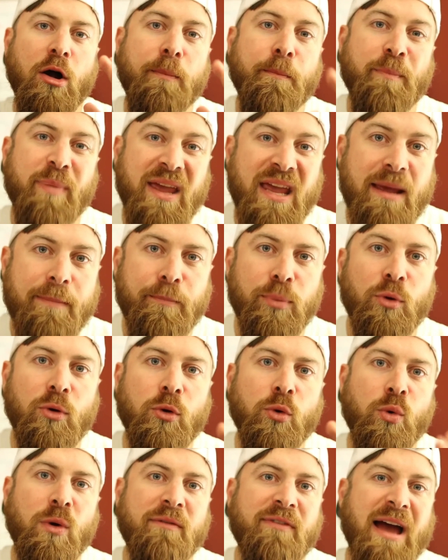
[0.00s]
people
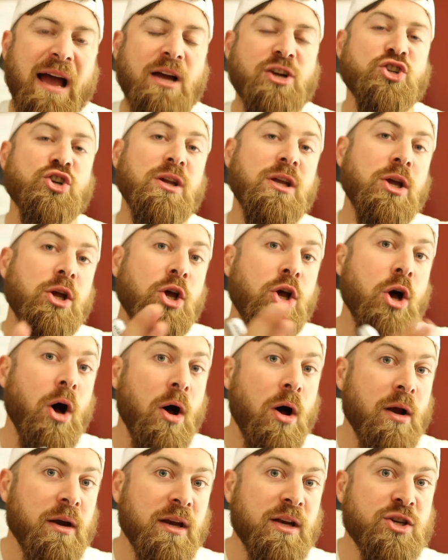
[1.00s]
who have actually
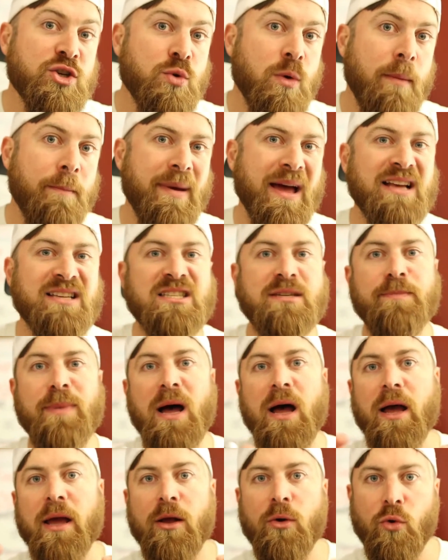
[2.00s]
gone into a Best
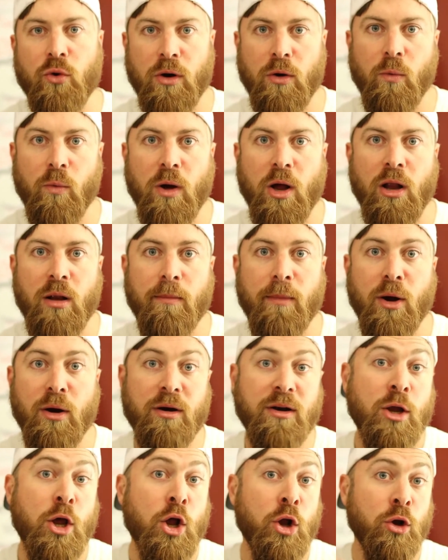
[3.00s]
Buy or a
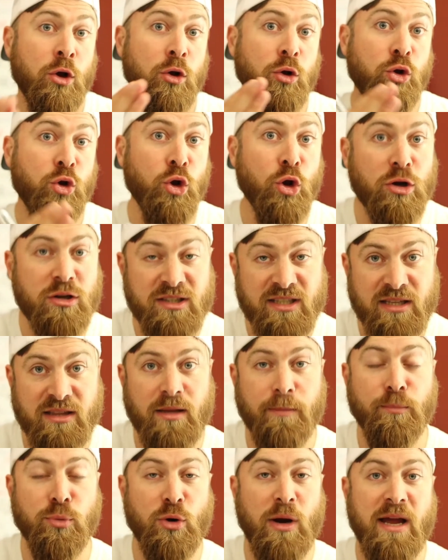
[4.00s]
Walmart, looked at
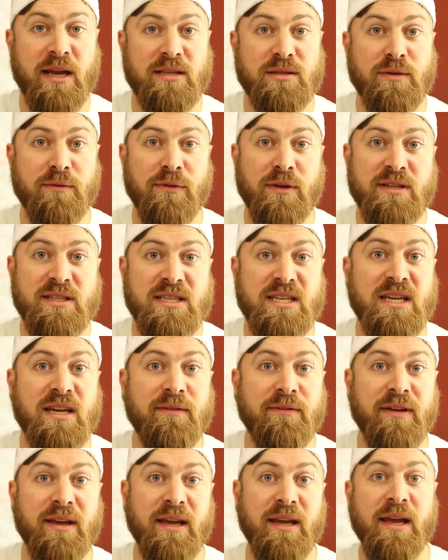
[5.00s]
the price of the
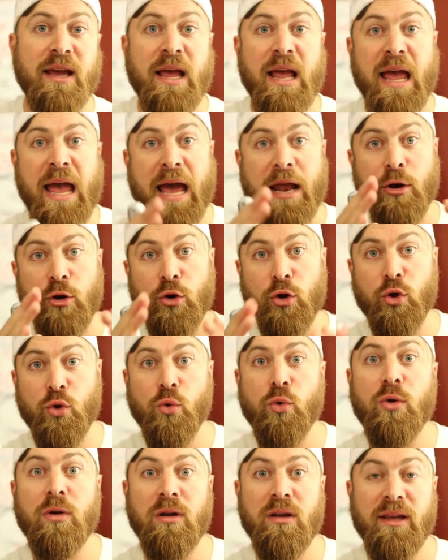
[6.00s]
TV, and are
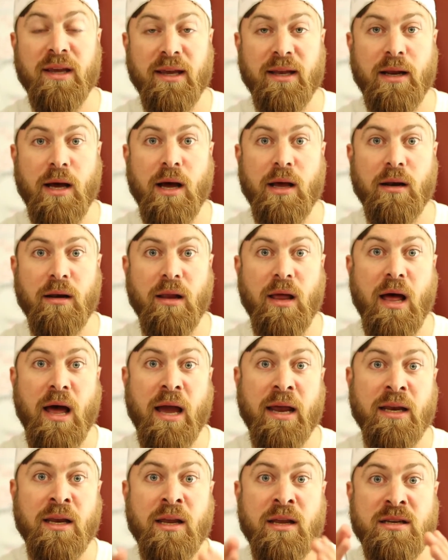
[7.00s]
Googling it
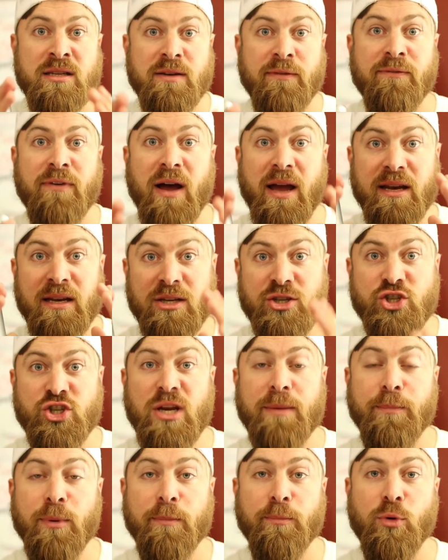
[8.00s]
online to find a
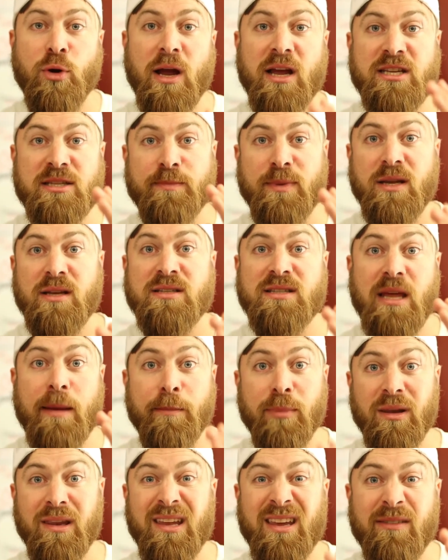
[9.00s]
cheaper price because they
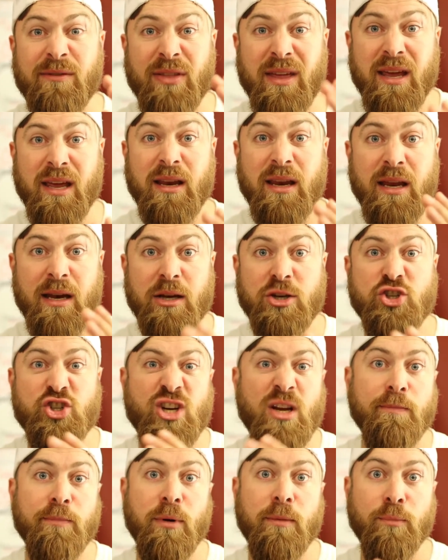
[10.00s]
believe they can get a
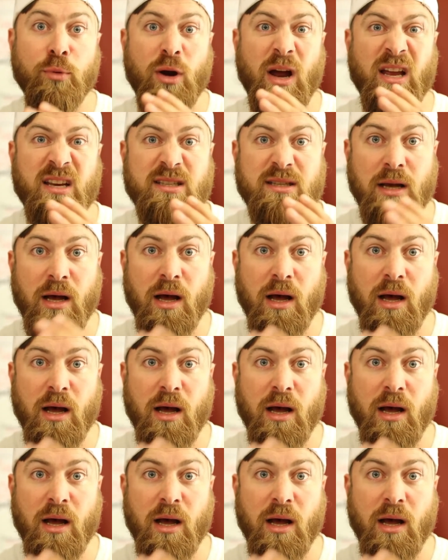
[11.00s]
cheaper price